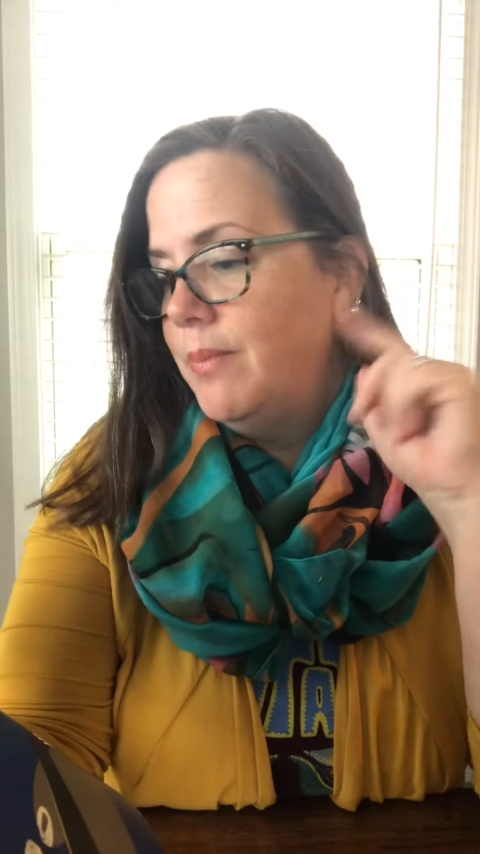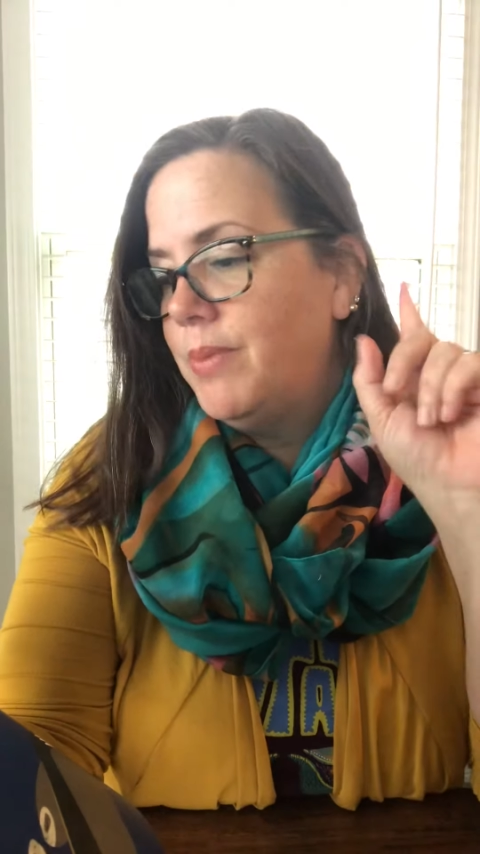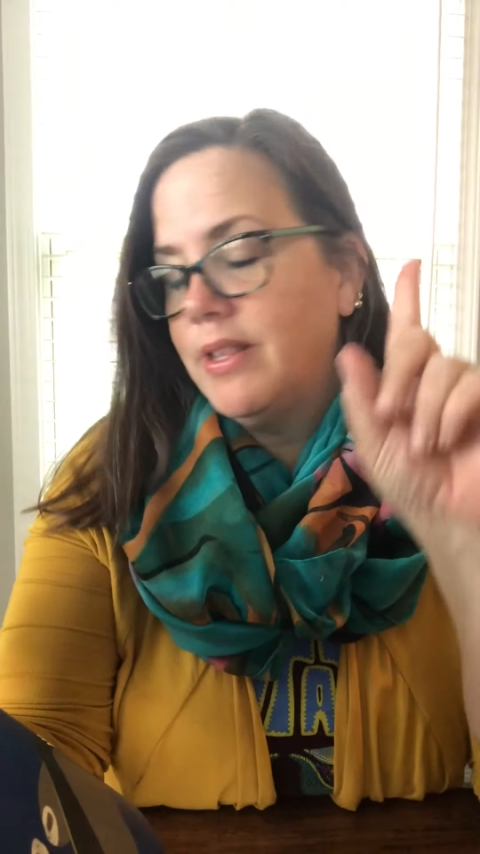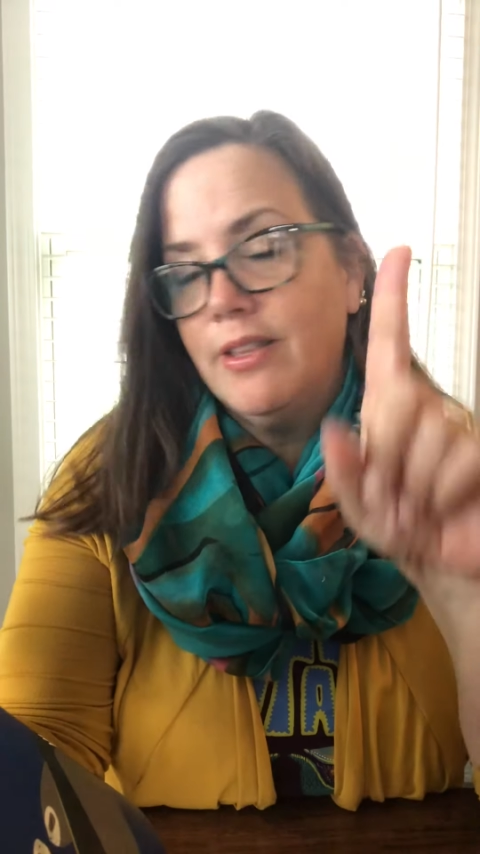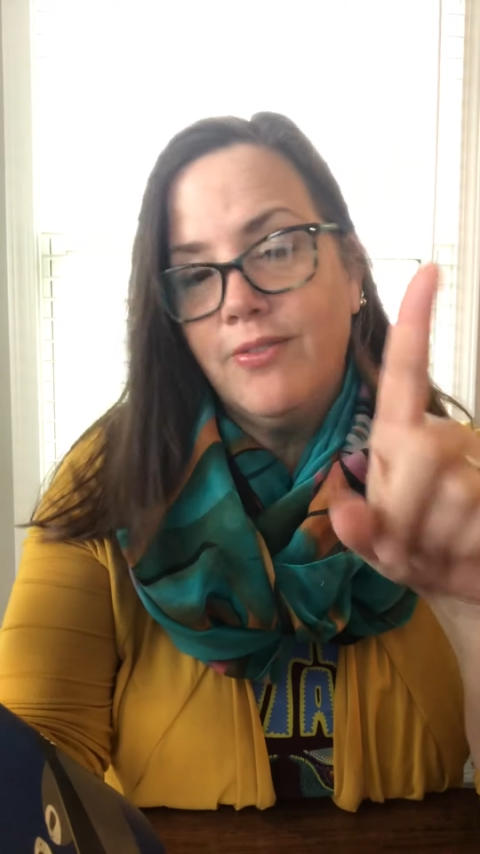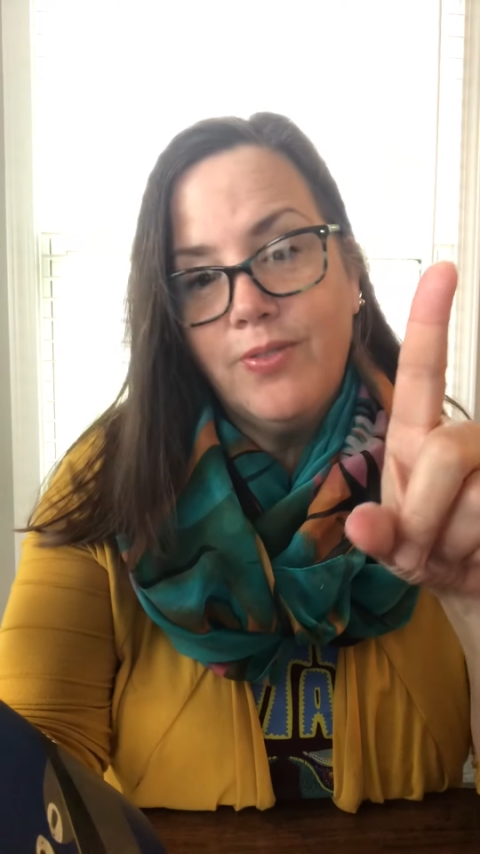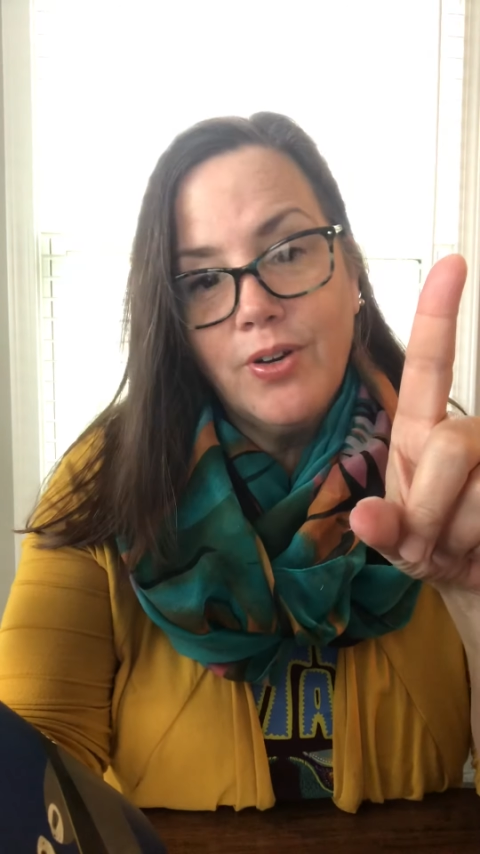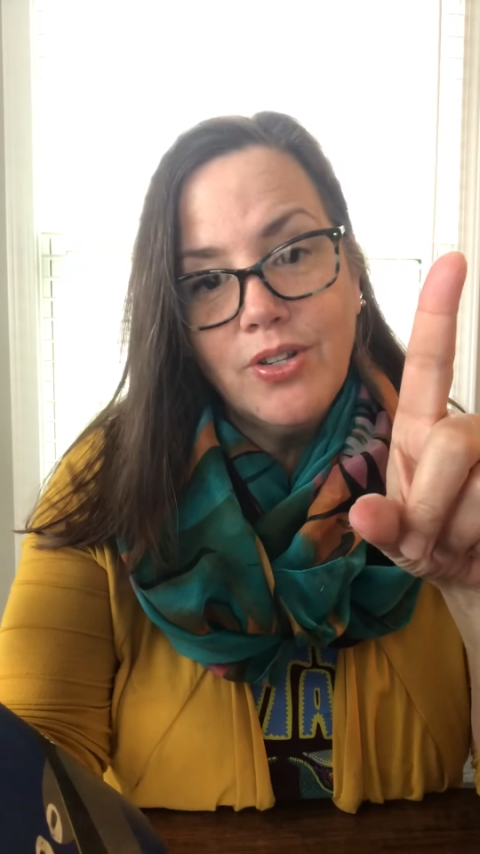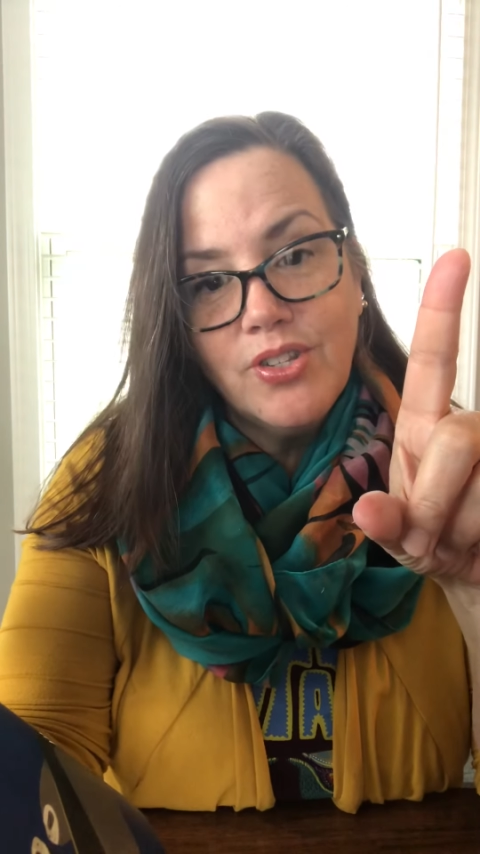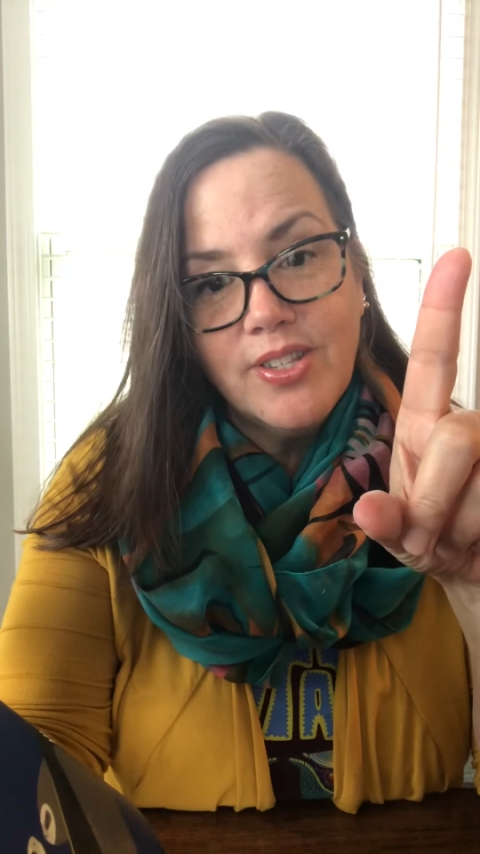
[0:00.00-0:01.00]
But the
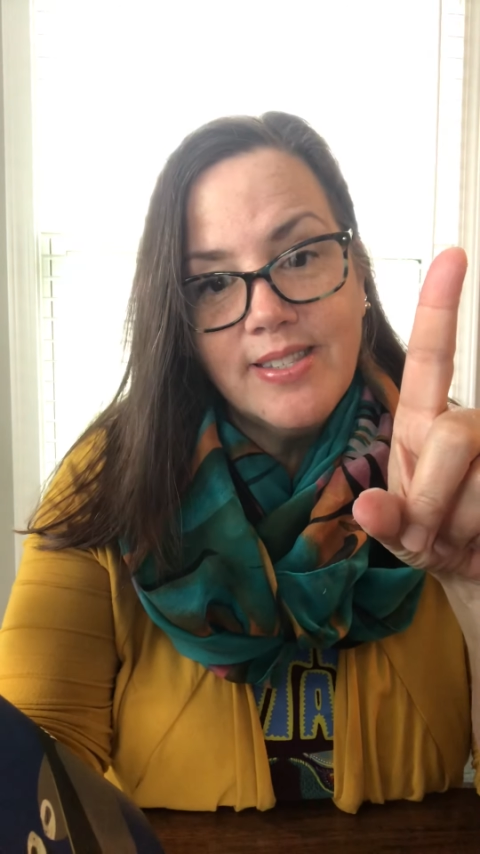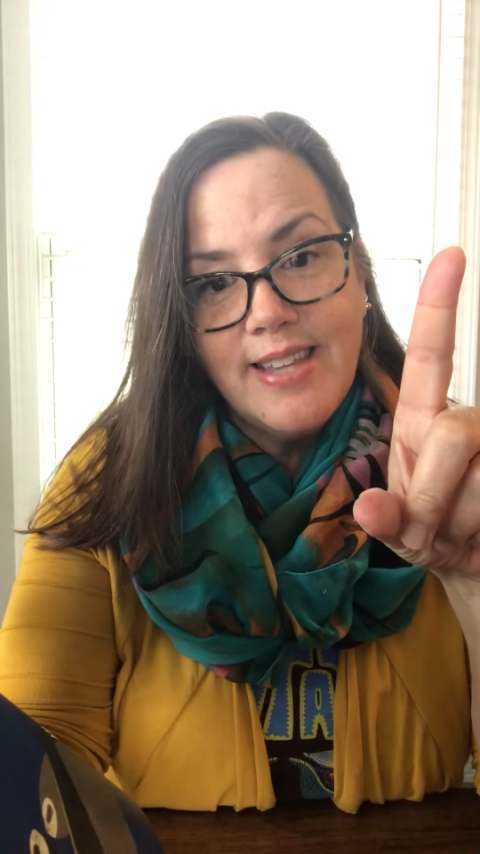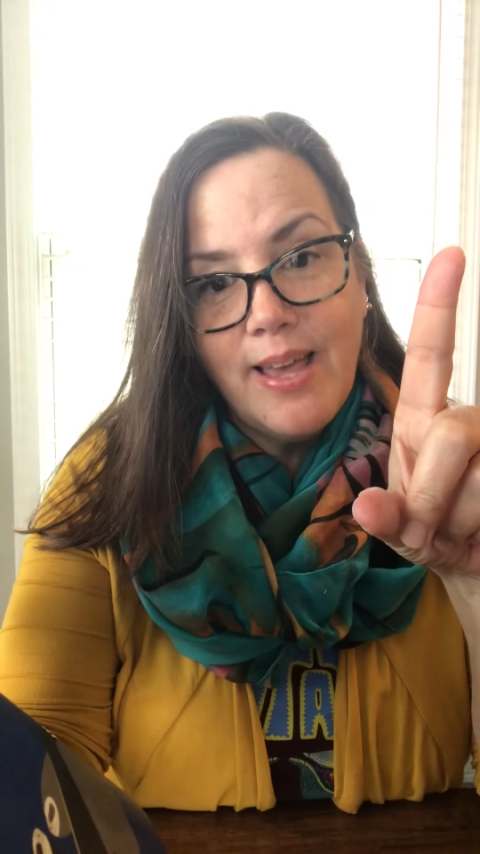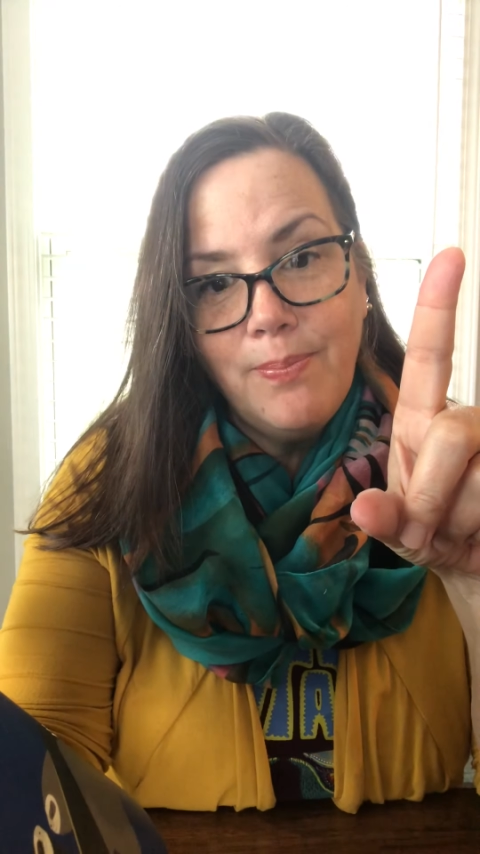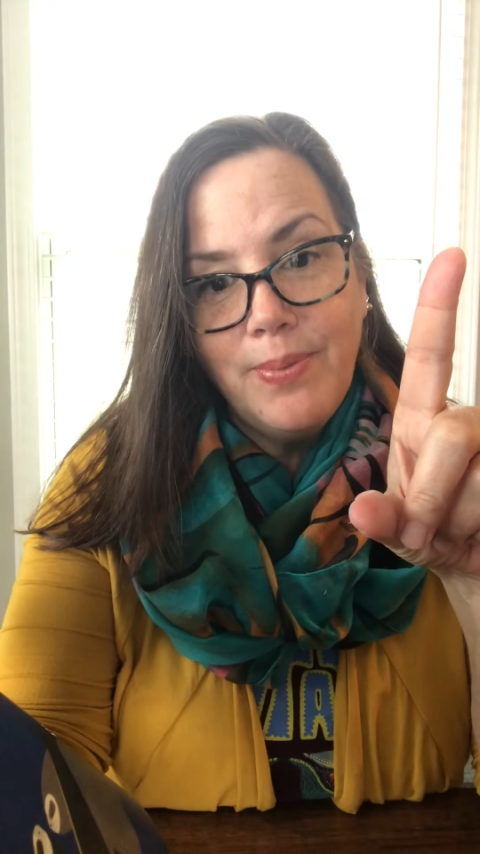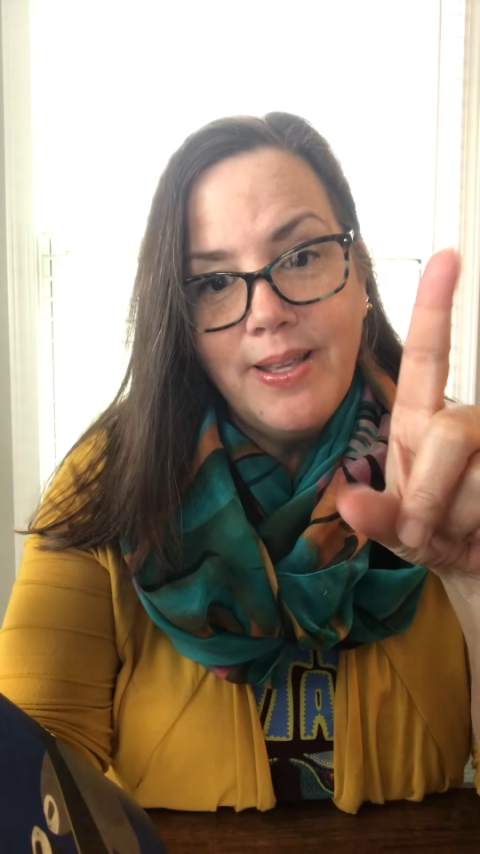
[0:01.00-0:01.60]
first step